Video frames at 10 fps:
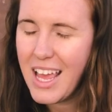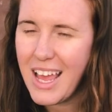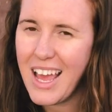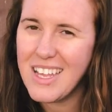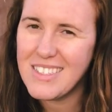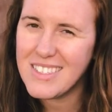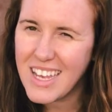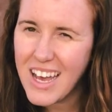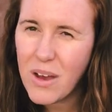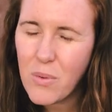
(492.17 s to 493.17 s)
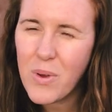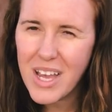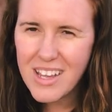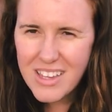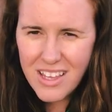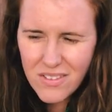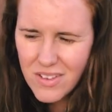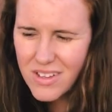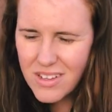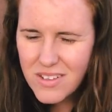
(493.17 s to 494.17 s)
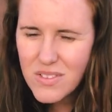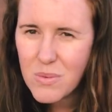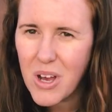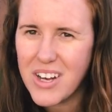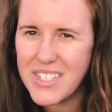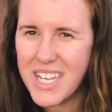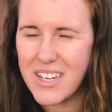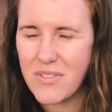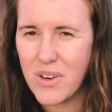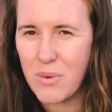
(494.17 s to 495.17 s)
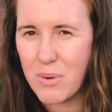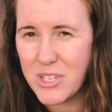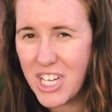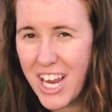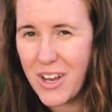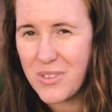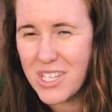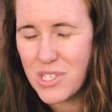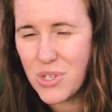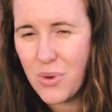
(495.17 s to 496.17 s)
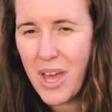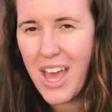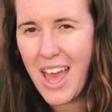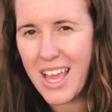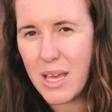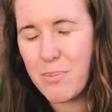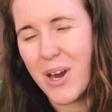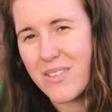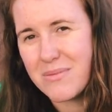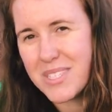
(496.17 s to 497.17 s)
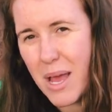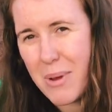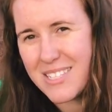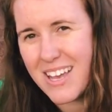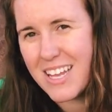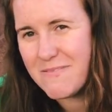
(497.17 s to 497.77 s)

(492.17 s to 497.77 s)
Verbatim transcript: And uh, we gotta leave, leave some content for when we check out these two and compare them side by side.